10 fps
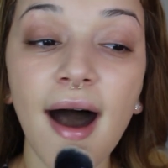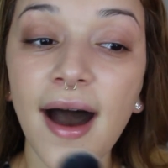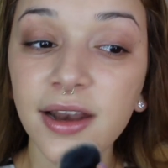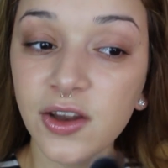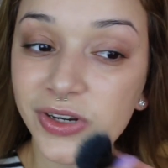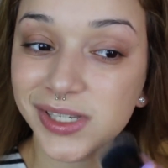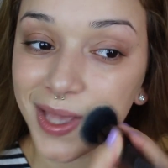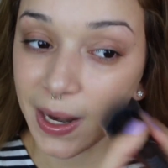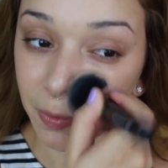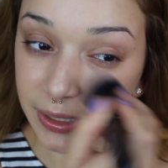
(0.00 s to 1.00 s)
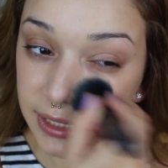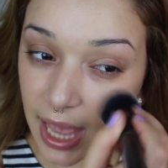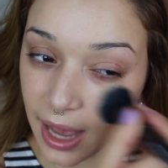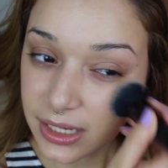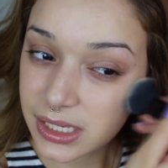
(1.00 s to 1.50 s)
on your skin once
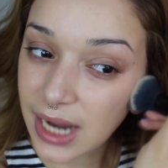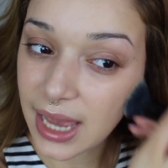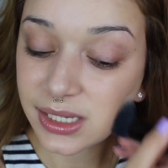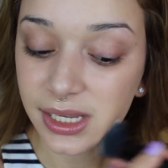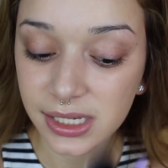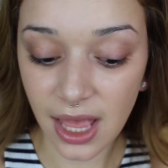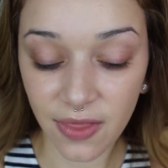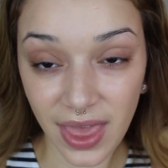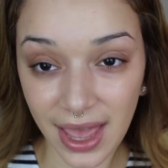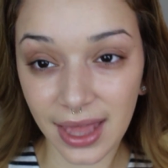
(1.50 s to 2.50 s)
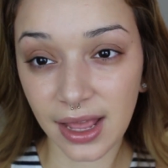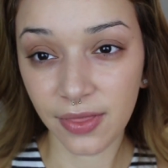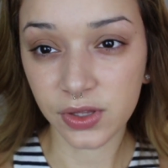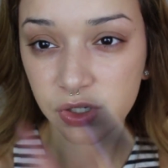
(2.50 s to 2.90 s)
it oxidizes then in the